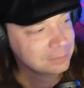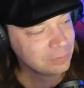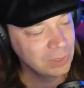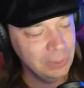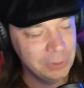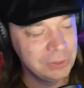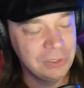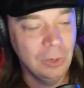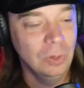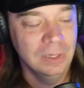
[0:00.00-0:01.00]
It was
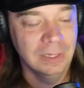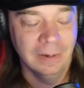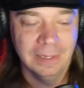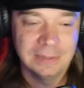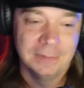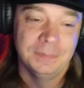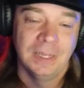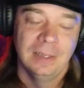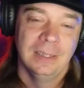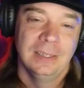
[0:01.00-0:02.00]
so hilarious.
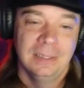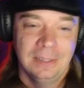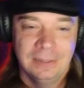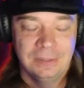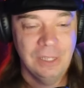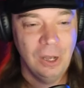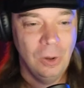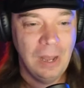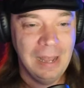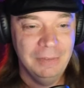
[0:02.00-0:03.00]
So
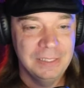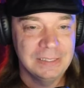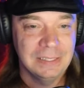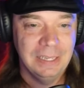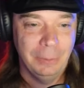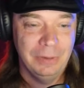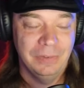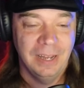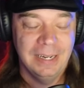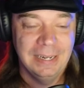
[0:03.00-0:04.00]
obviously we
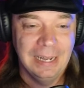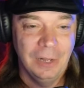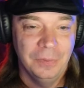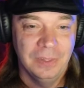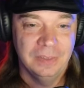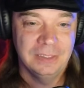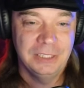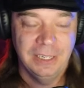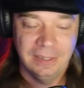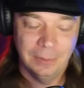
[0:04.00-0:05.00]
find out that the
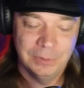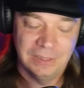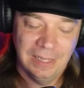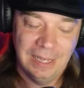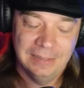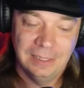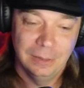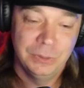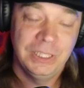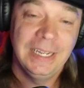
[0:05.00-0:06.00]
chick that was in the hot
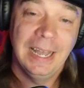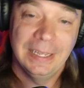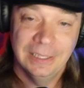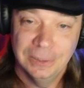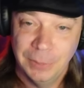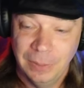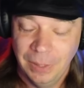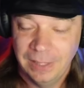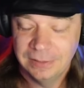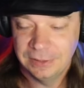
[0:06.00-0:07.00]
tub, she got killed by the
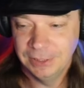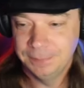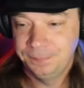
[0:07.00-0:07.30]
monster.